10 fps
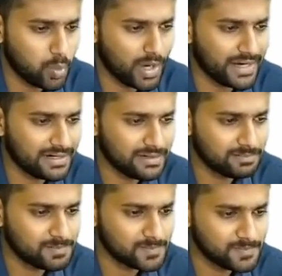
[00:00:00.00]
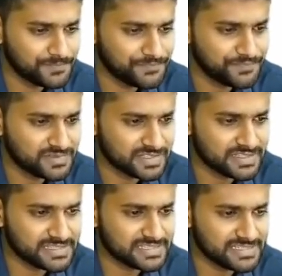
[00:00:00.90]
1,
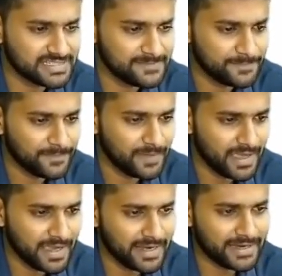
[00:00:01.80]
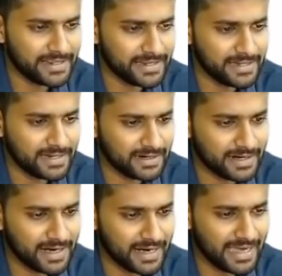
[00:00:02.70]
16, 18,
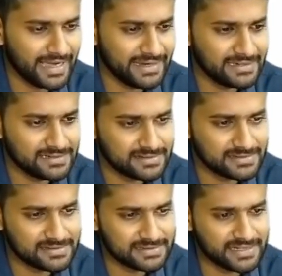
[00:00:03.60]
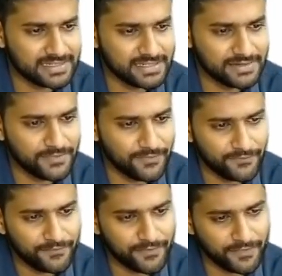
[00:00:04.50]
9, 3,
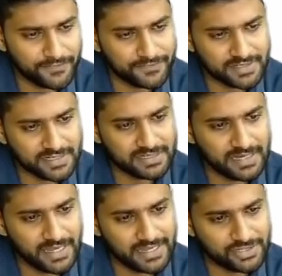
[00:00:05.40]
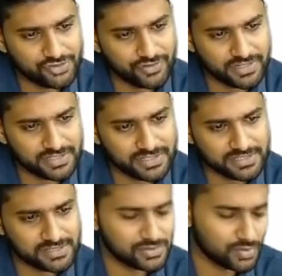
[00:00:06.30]
15 and 20.
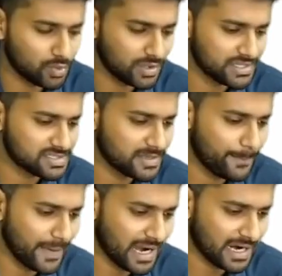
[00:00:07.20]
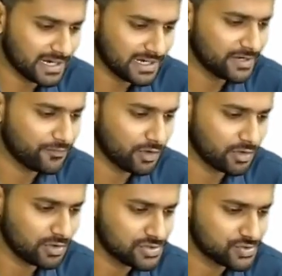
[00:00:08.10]
So what is the pattern it
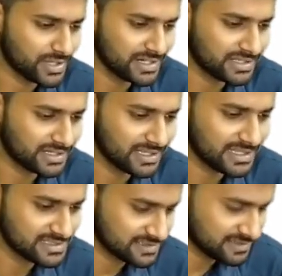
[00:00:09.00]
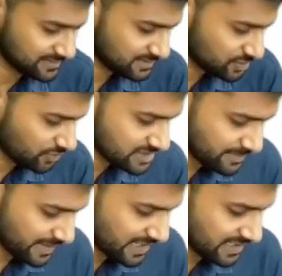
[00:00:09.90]
follows to get that answer? So what is the
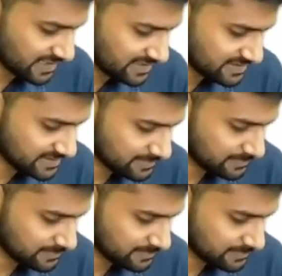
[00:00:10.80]
pattern, guys?